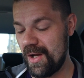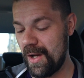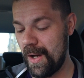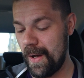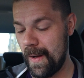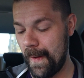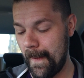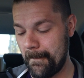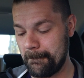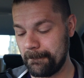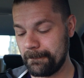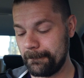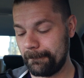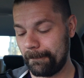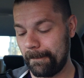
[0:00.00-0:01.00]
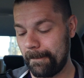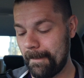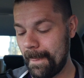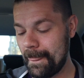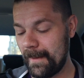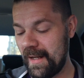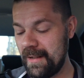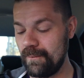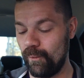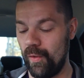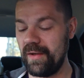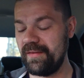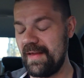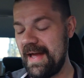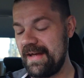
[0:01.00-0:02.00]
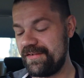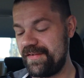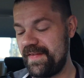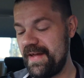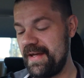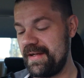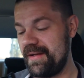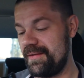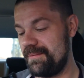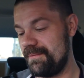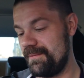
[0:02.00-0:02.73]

And one last thing.